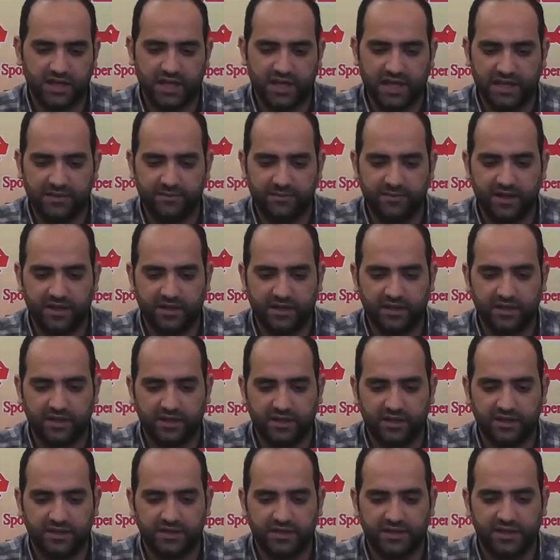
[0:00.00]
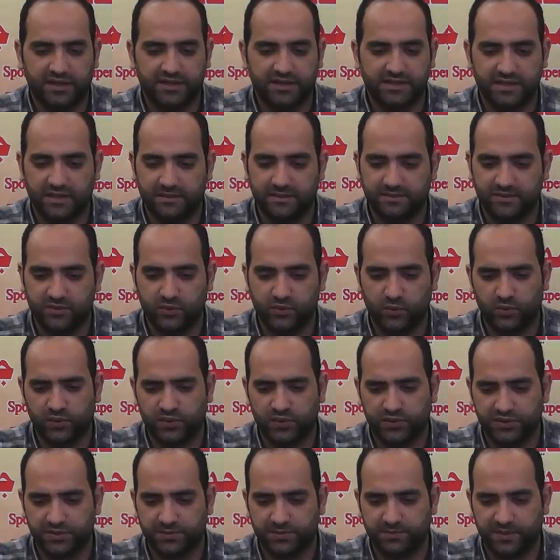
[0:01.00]
and mankind except to
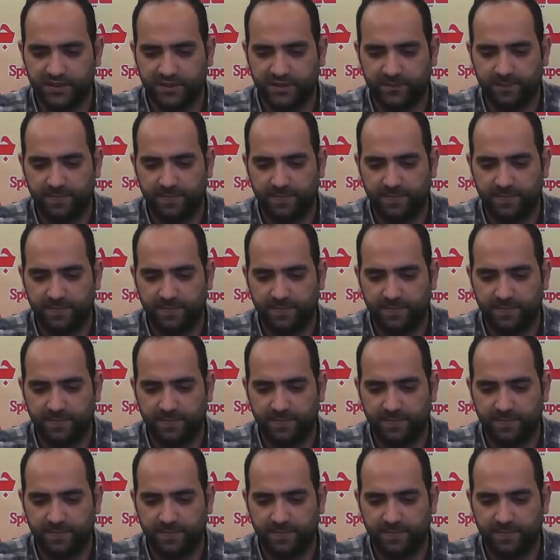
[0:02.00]
worship Me.